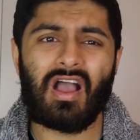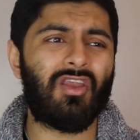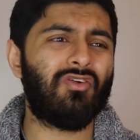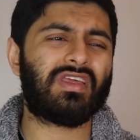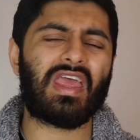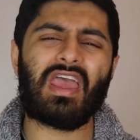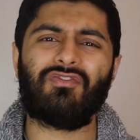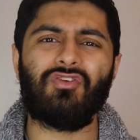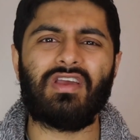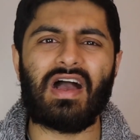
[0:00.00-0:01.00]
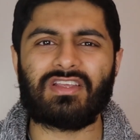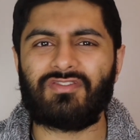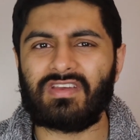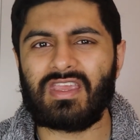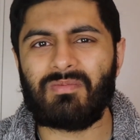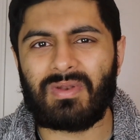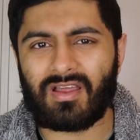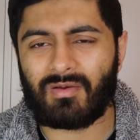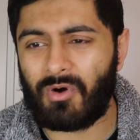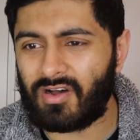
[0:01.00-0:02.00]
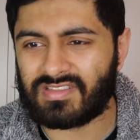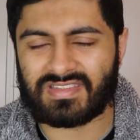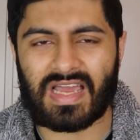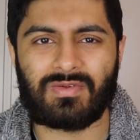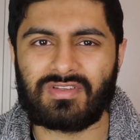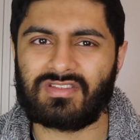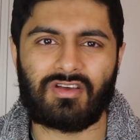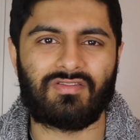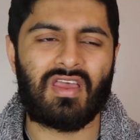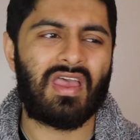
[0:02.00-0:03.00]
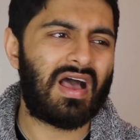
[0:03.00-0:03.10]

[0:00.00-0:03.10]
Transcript: I don't care if you guys think he passes sideways and stuff.